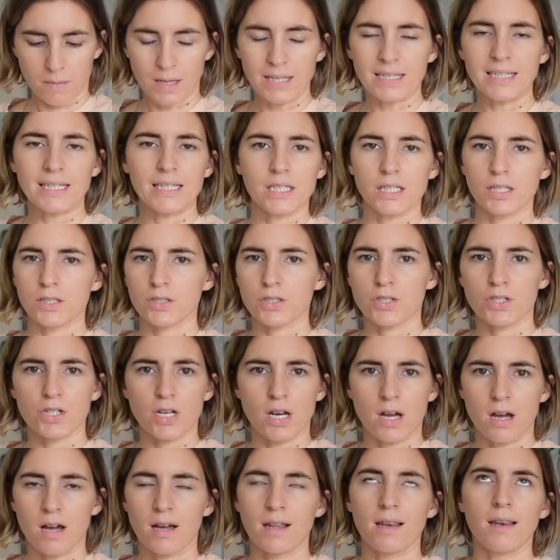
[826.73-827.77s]
A linen
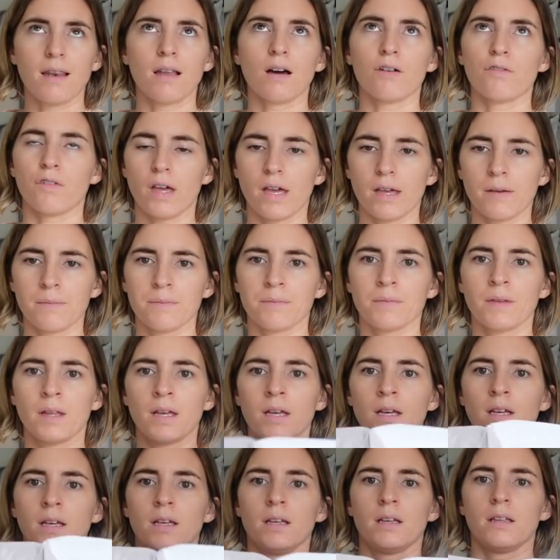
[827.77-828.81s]
shirt, I love it.
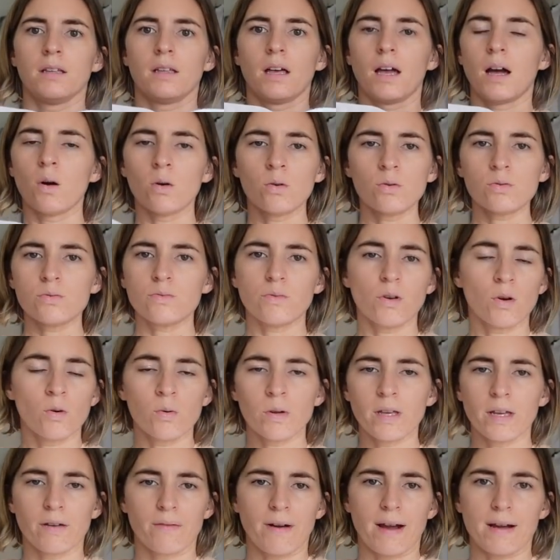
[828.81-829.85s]
All
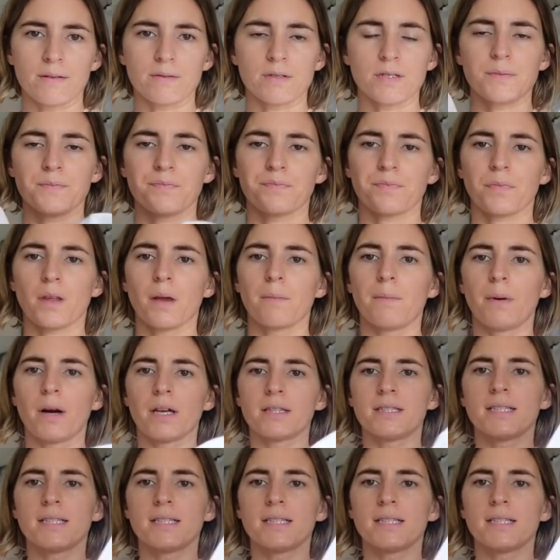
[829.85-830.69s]
year round. But